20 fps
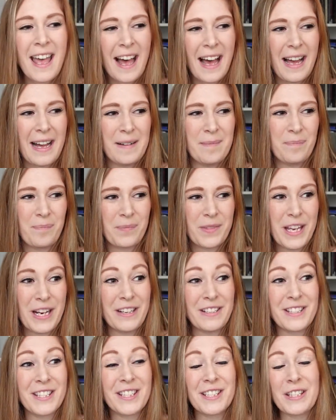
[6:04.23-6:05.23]
Um,
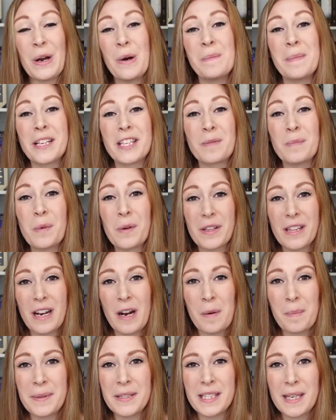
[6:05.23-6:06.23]
there's so much more that
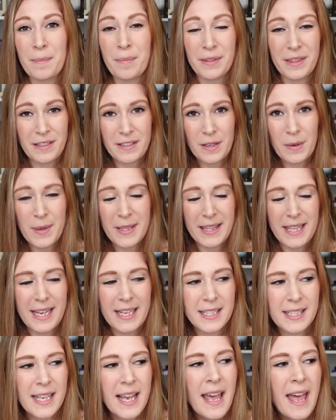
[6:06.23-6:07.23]
opens up when they're doing
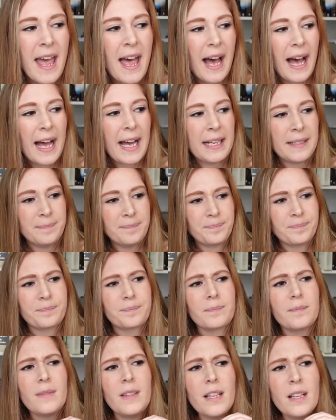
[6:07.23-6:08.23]
things. Um,
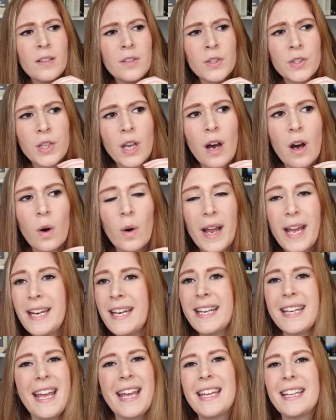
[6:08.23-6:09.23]
so, and
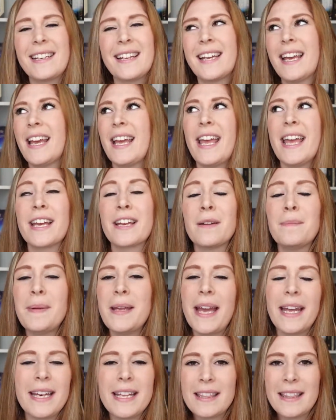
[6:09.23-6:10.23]
it, it, it could
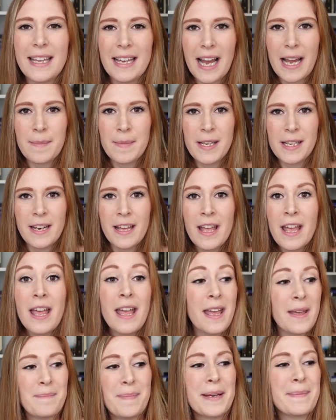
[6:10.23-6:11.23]
be anything. I mean,
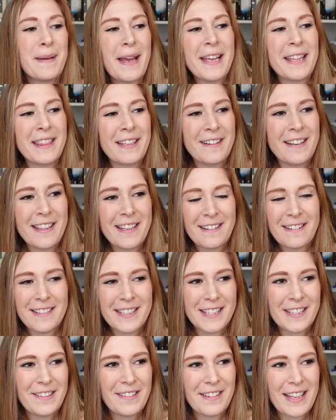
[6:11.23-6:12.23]
Big Bang Theory, they're
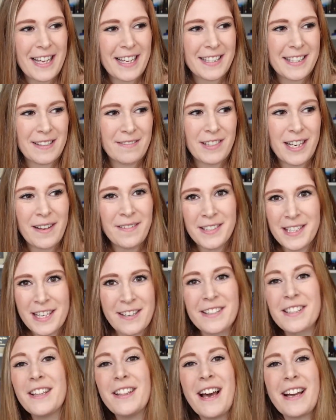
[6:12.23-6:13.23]
also, like, sometimes they're
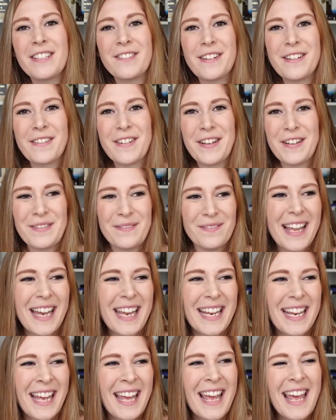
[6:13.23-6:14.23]
in the laundry room.
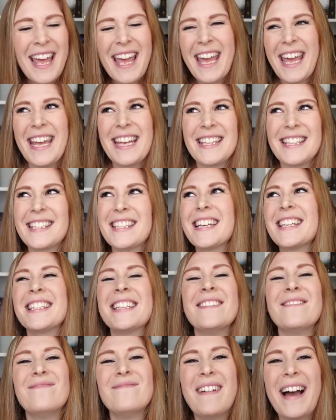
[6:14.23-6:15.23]
Like, it
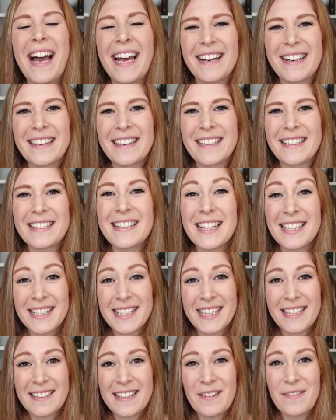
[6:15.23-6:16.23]
doesn't matter
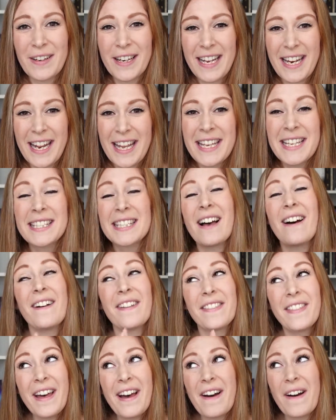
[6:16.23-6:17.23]
necessarily what it is,
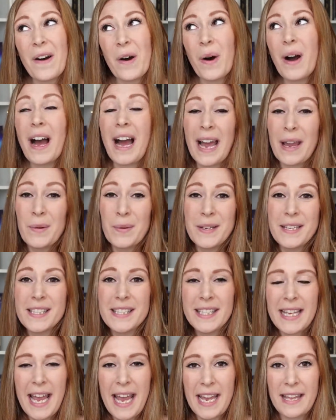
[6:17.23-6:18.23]
although I will
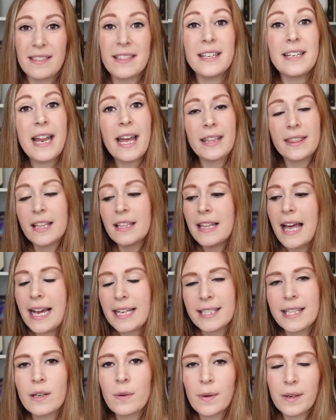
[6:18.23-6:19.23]
say the, the
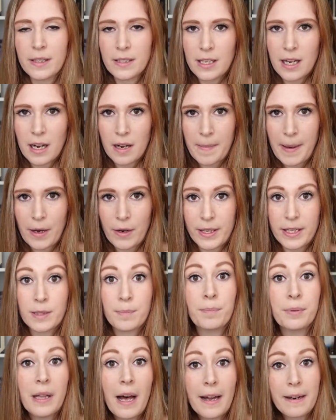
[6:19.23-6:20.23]
last thing we're going to talk about is
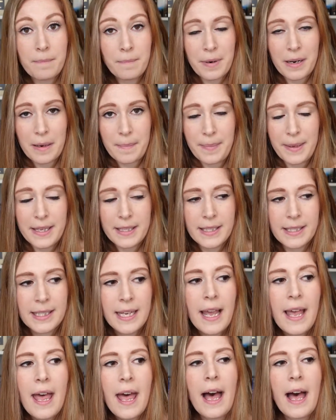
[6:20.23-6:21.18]
plot and purpose.